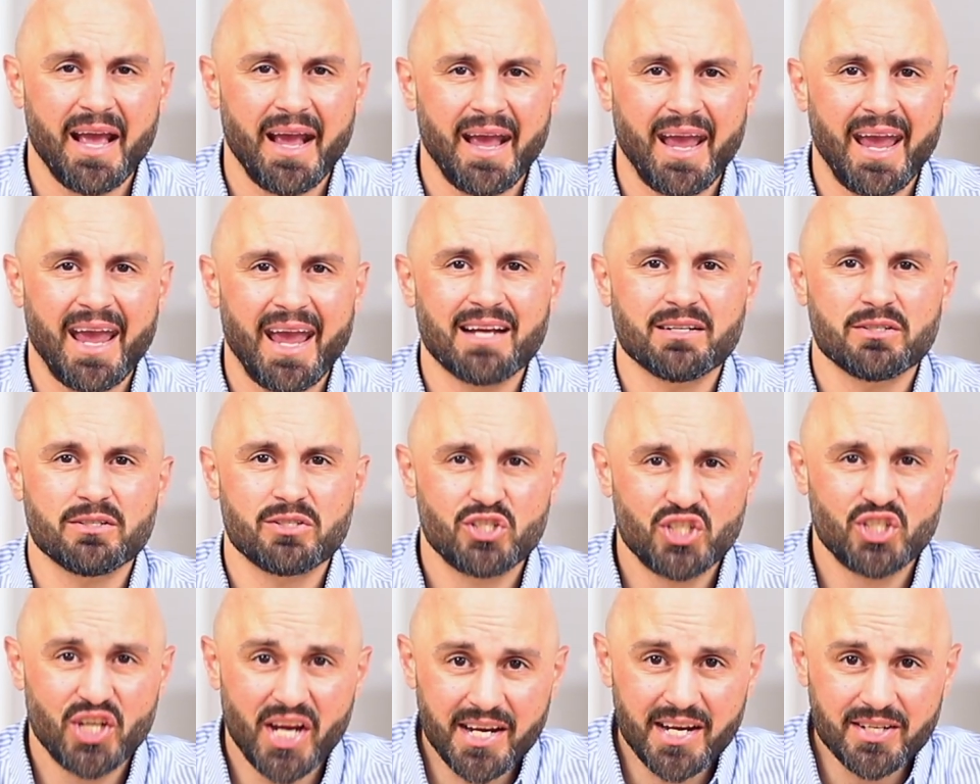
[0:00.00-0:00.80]
And
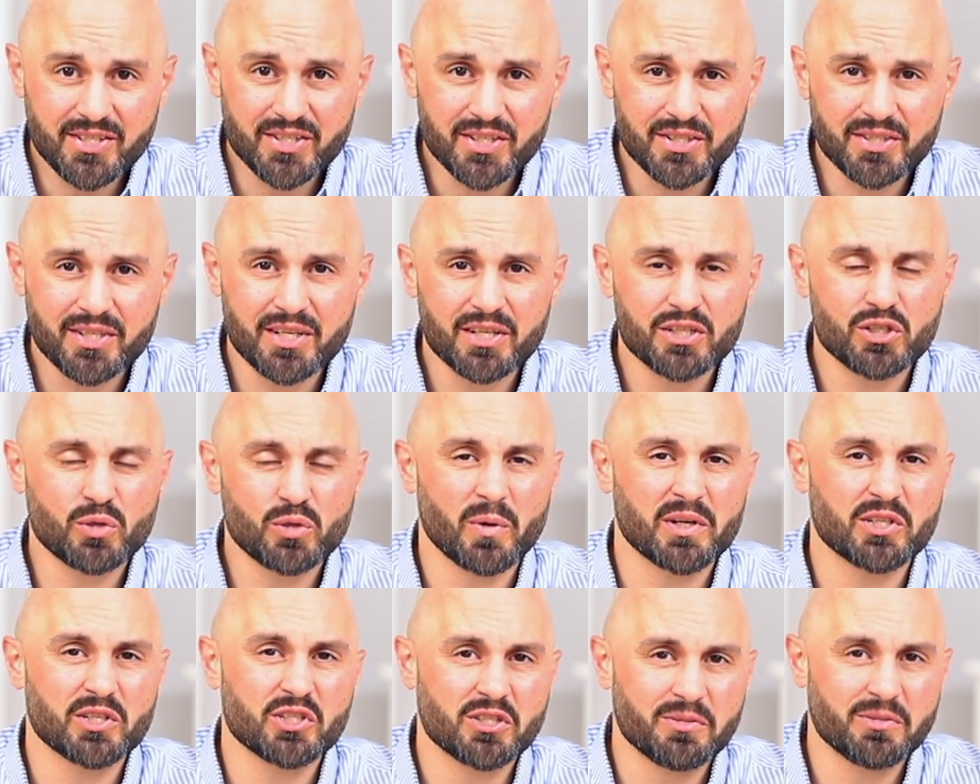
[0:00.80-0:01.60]
Jesus's
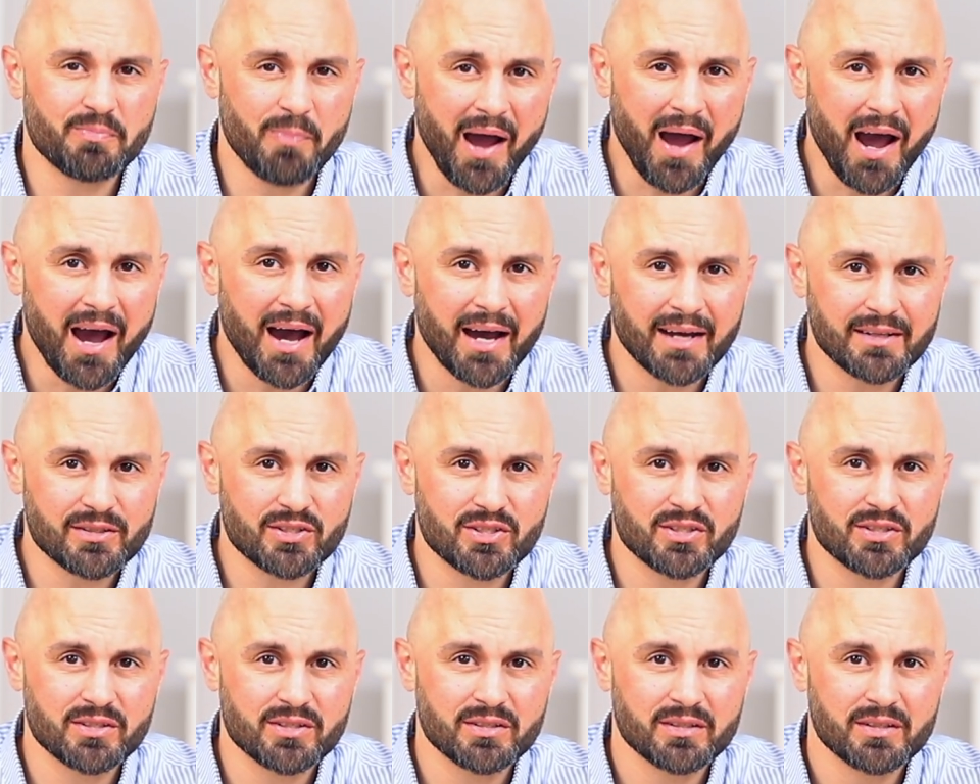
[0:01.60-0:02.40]

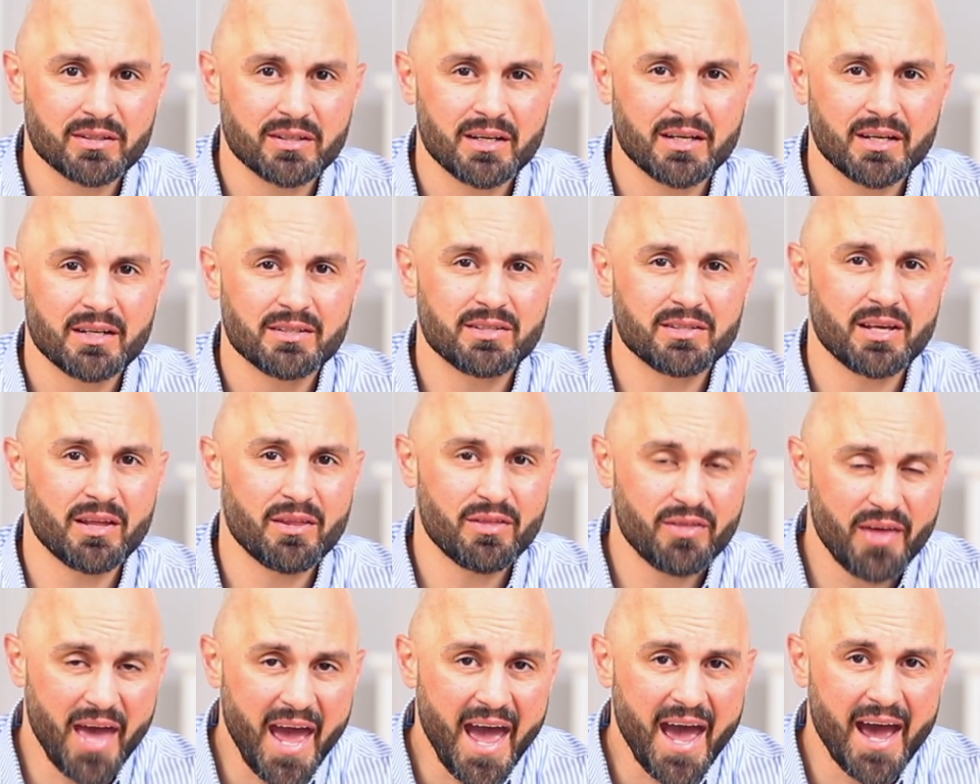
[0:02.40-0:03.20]
response to
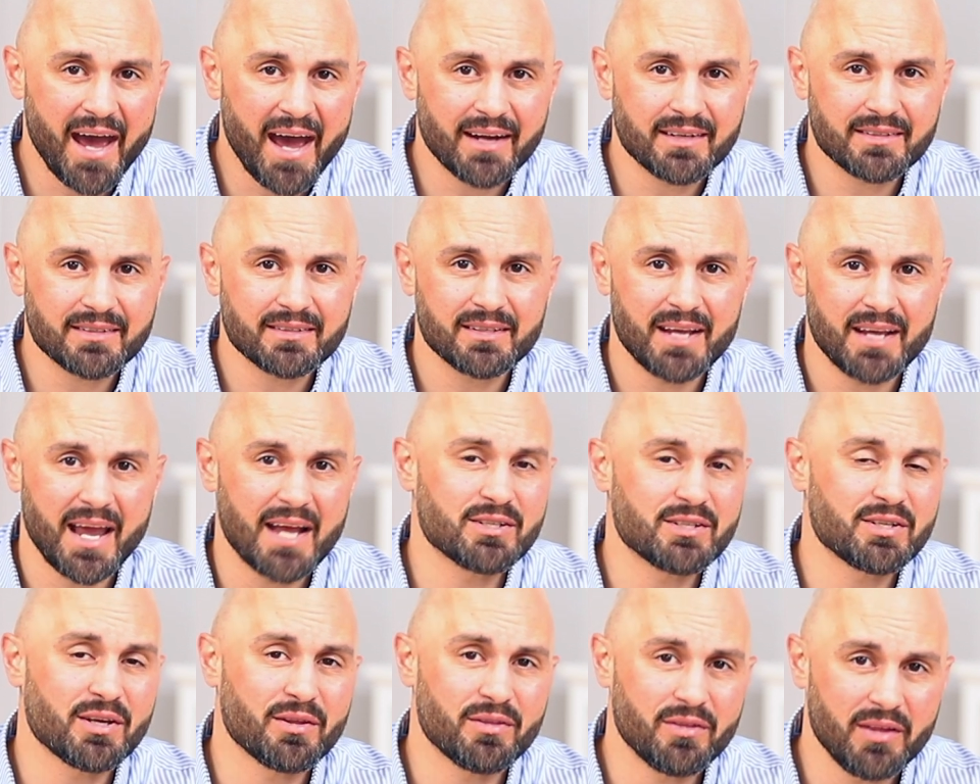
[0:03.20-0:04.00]
that
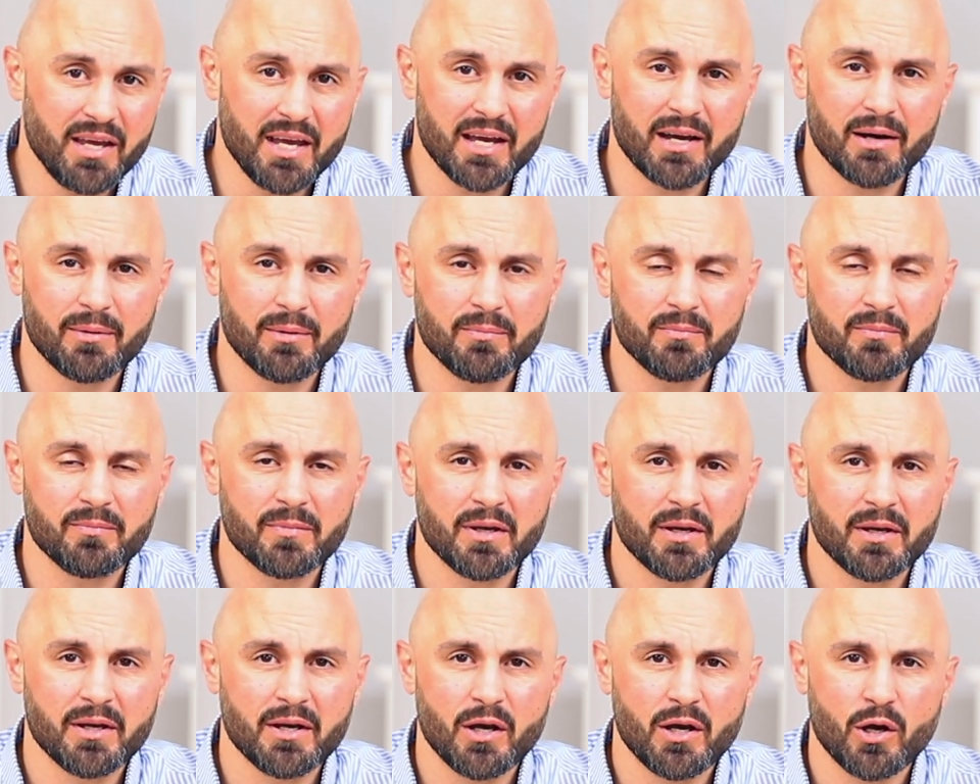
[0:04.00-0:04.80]
and to them
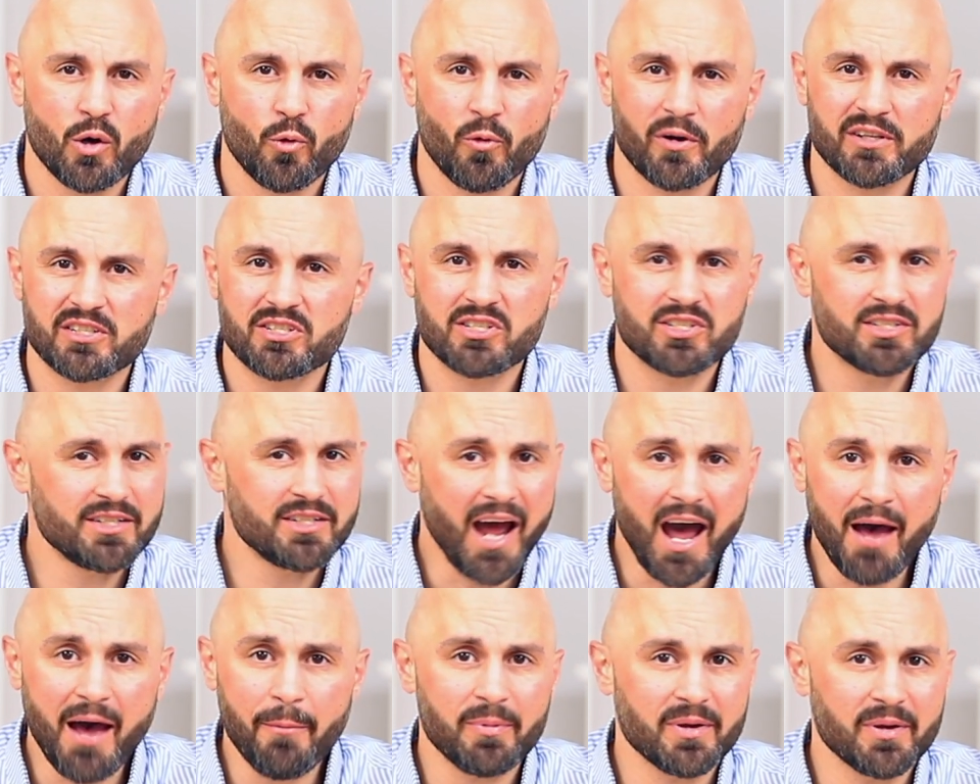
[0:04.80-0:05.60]
was
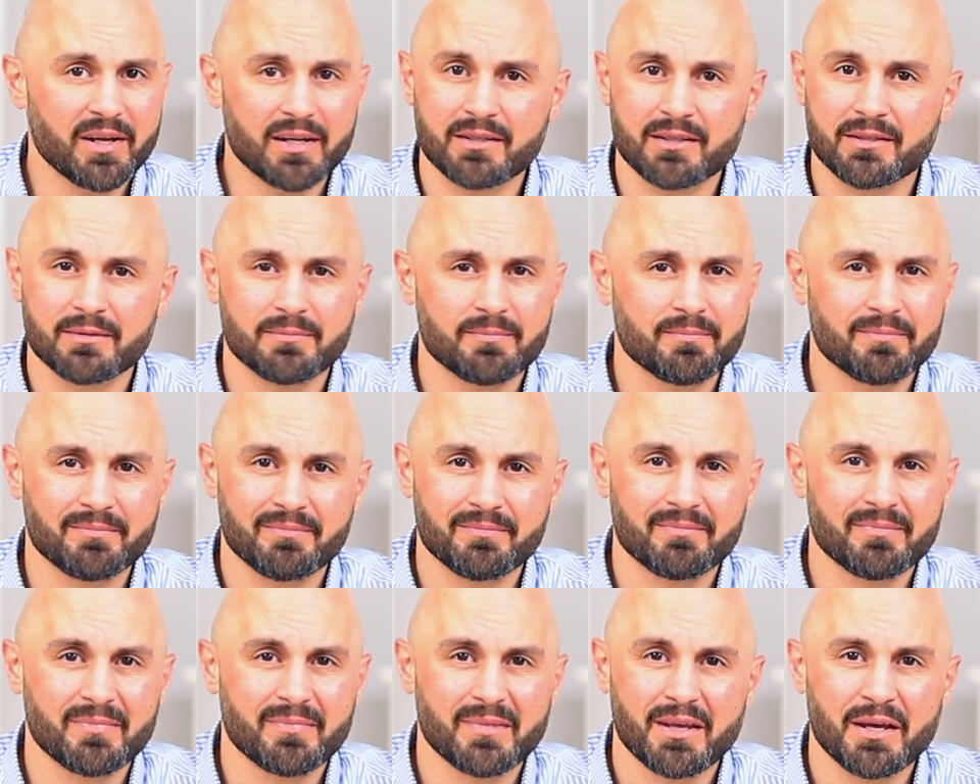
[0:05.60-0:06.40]
stop it.
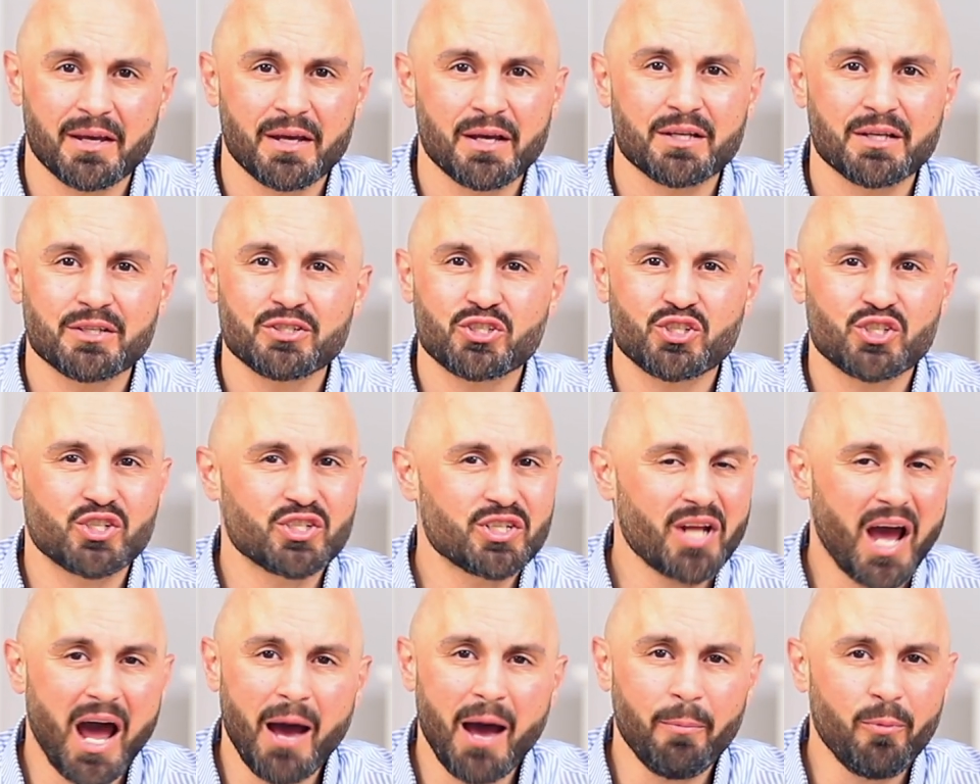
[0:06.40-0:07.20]

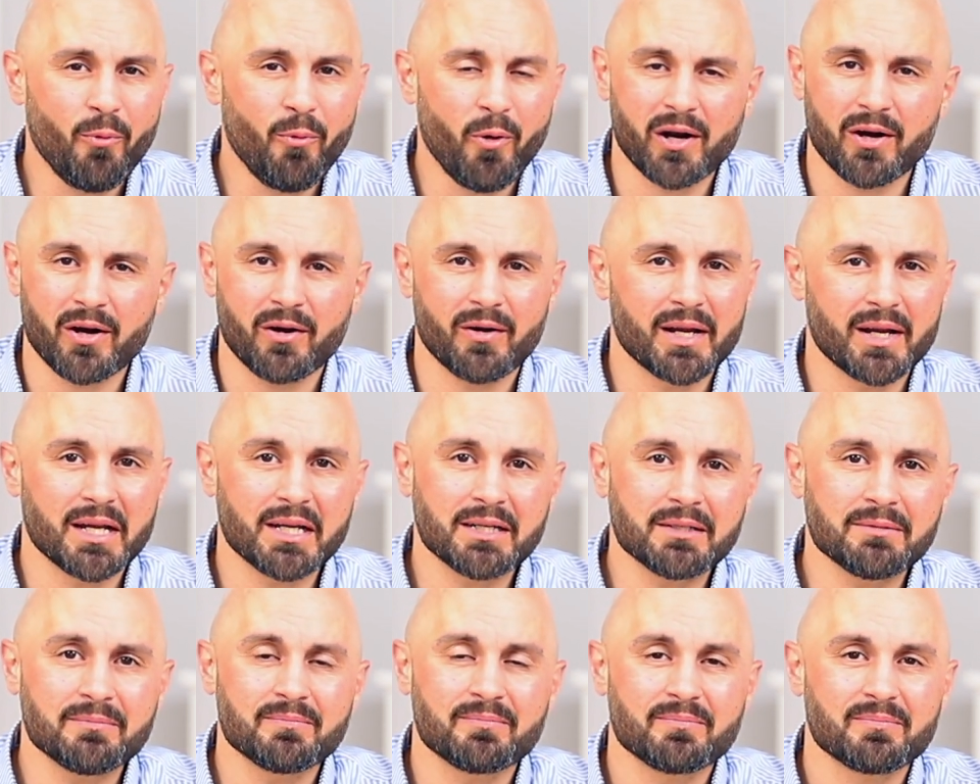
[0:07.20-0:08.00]
Stop
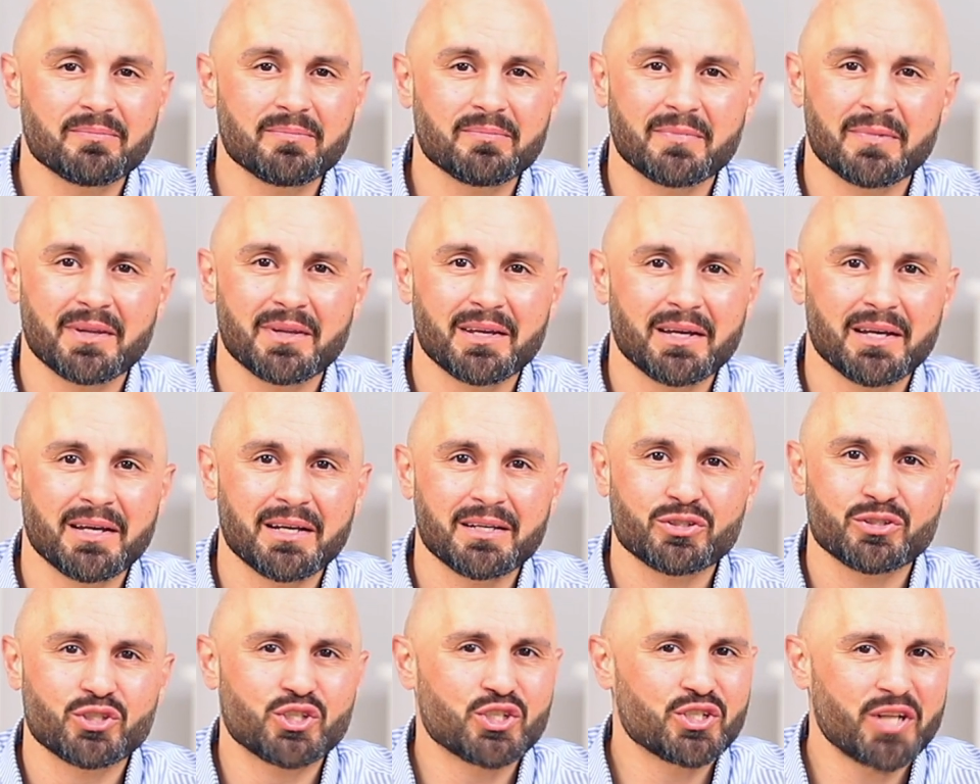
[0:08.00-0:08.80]
worrying.
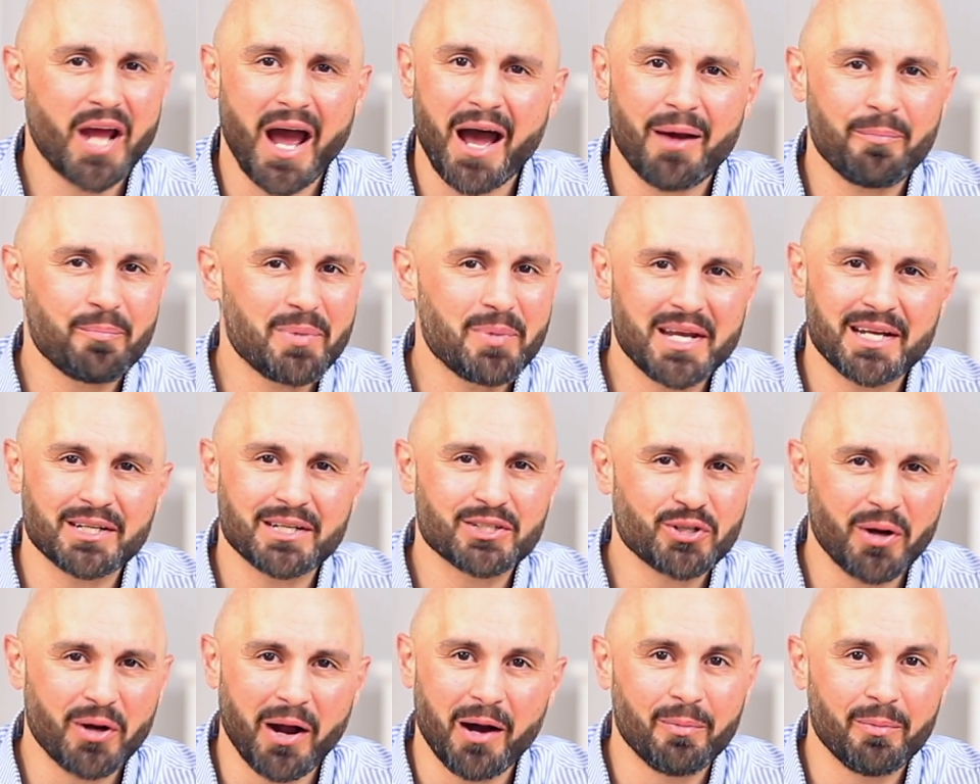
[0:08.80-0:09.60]
Stop being
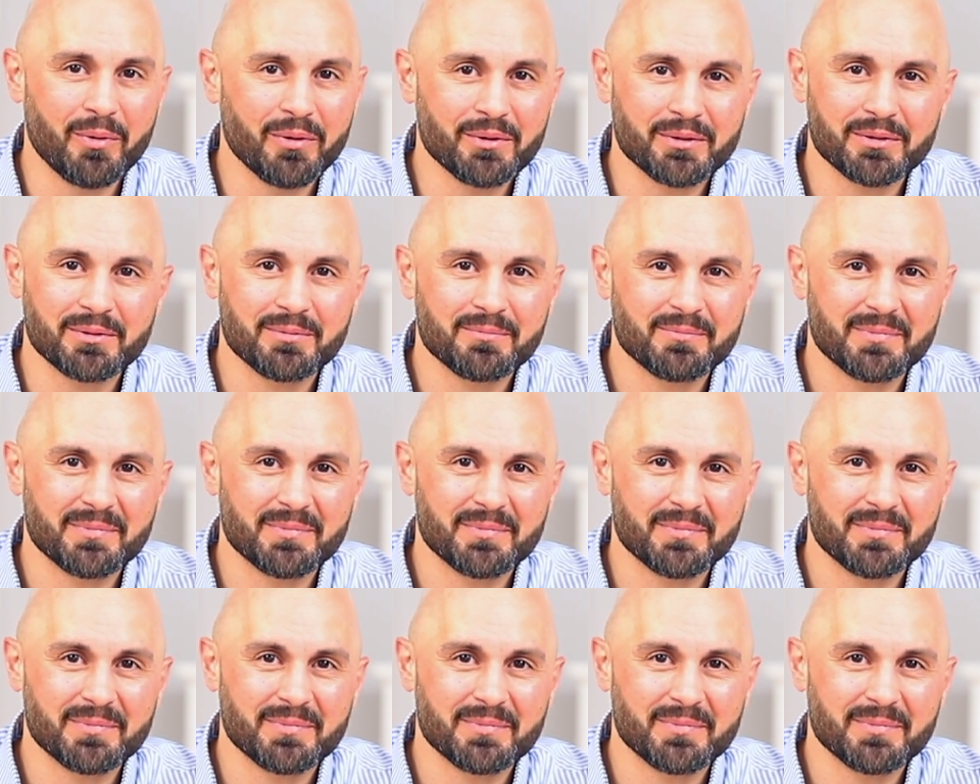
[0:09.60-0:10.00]
troubled.